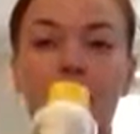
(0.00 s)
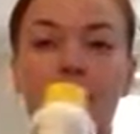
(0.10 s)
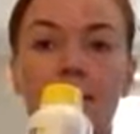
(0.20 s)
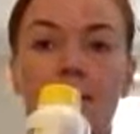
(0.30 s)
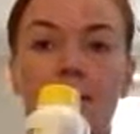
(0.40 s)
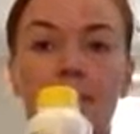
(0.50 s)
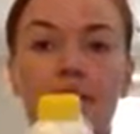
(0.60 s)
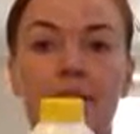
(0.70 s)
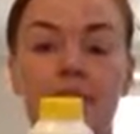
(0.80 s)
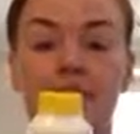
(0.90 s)
So
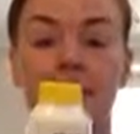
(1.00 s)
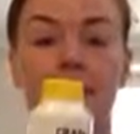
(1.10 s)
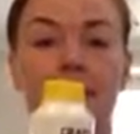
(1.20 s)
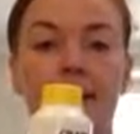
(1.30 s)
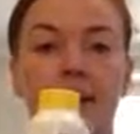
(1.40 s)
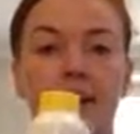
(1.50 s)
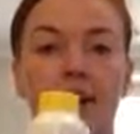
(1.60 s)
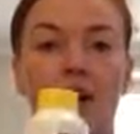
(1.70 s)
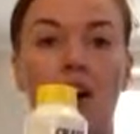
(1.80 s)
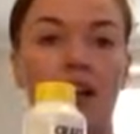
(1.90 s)

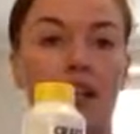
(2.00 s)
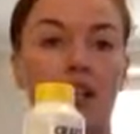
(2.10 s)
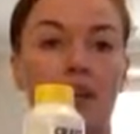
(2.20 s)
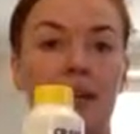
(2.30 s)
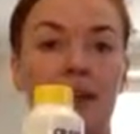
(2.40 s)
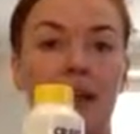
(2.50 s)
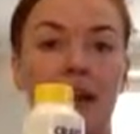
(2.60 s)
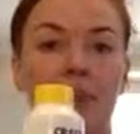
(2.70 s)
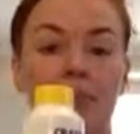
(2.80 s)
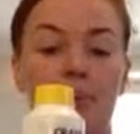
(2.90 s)
I actually picked that
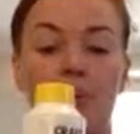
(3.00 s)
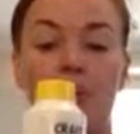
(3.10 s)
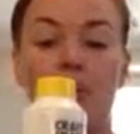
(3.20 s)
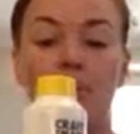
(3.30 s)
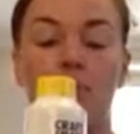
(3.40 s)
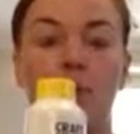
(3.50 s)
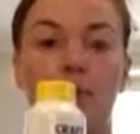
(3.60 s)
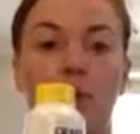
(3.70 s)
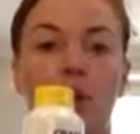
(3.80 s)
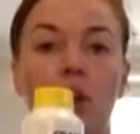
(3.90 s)
up from
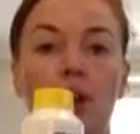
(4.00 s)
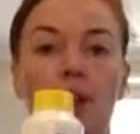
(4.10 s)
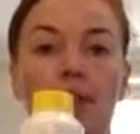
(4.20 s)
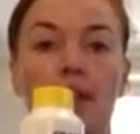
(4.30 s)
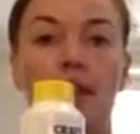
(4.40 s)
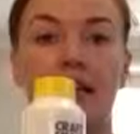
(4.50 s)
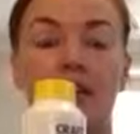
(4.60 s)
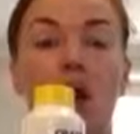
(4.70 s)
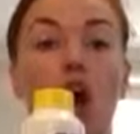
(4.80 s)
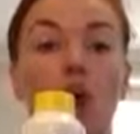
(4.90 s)
Spotlight. That's
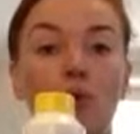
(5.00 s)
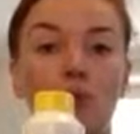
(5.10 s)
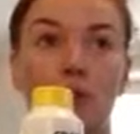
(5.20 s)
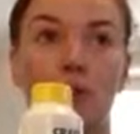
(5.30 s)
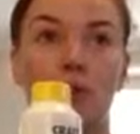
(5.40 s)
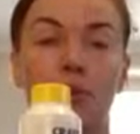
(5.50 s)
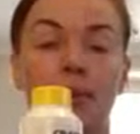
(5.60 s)
an ultra glue.